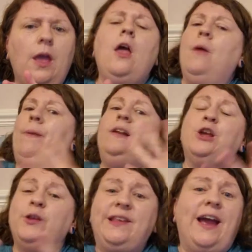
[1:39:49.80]
But
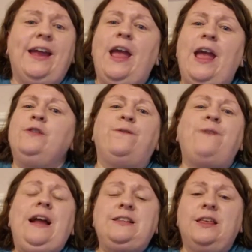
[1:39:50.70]
like you say, the
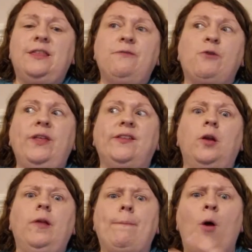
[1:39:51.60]
fact that they've got these
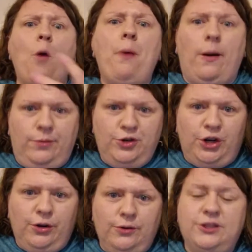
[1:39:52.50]
kind of like pop-up
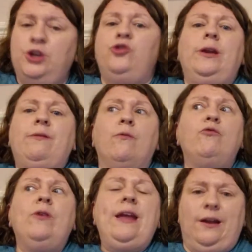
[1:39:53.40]
shows that you don't even
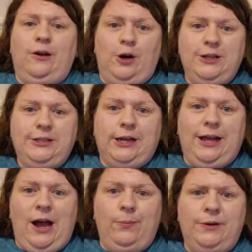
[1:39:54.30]
realise are going to
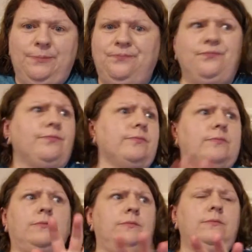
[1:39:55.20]
happen,
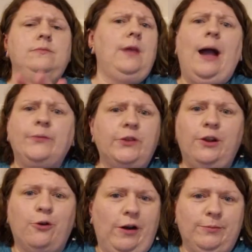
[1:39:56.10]

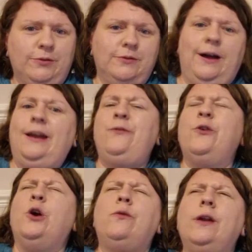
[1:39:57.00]
absolutely incredible. And if you're
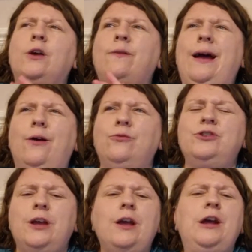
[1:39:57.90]
kind of running
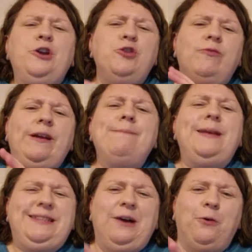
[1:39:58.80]
around, you really
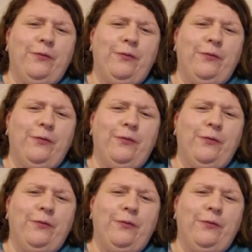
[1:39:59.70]
miss out on